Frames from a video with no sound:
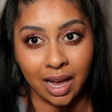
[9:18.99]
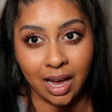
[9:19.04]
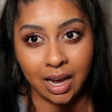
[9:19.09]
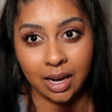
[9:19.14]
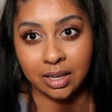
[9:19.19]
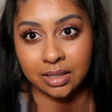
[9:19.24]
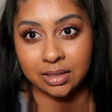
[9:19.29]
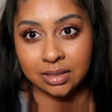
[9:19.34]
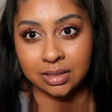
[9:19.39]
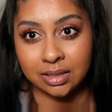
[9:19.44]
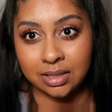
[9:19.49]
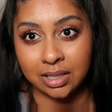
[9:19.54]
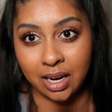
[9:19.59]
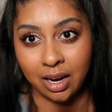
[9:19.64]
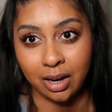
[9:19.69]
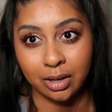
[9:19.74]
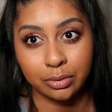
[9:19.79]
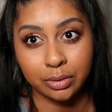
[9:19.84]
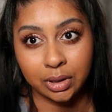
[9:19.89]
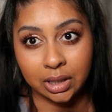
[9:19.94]
And
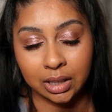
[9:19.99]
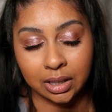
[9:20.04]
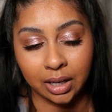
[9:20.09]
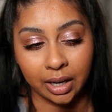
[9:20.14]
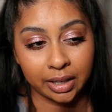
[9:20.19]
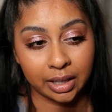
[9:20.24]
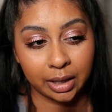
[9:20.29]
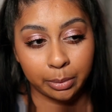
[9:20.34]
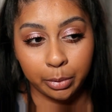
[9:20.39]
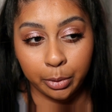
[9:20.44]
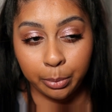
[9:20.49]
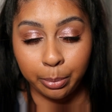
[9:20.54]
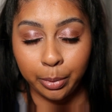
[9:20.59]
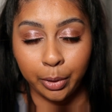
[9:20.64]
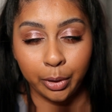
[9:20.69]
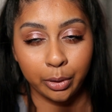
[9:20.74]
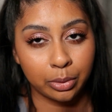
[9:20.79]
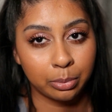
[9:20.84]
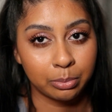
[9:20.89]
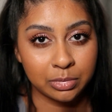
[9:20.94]
yeah, I really like it. But
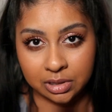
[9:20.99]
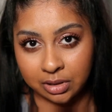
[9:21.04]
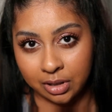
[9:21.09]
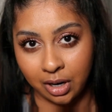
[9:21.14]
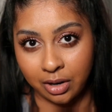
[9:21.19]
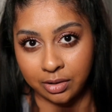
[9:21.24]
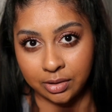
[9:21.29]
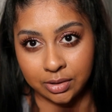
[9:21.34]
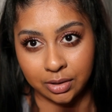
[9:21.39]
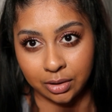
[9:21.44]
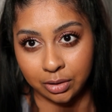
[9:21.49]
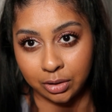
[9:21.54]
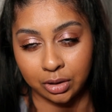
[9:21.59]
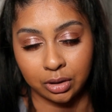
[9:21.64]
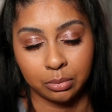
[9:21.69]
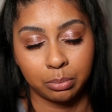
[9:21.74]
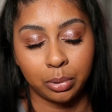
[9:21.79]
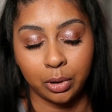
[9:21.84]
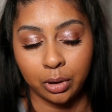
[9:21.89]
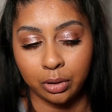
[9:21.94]
both mascaras are
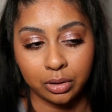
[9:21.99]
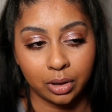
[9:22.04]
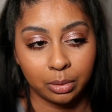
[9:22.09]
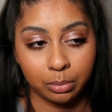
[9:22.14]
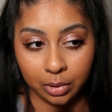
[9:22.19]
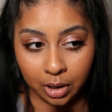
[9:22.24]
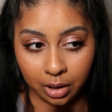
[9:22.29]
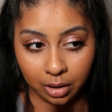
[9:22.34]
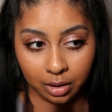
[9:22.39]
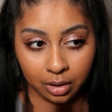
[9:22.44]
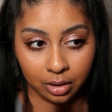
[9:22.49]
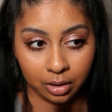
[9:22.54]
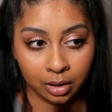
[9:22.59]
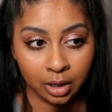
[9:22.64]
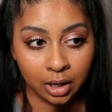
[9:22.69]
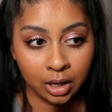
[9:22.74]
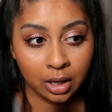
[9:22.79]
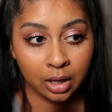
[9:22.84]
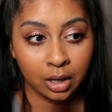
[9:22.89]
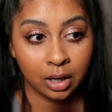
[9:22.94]
good. Both are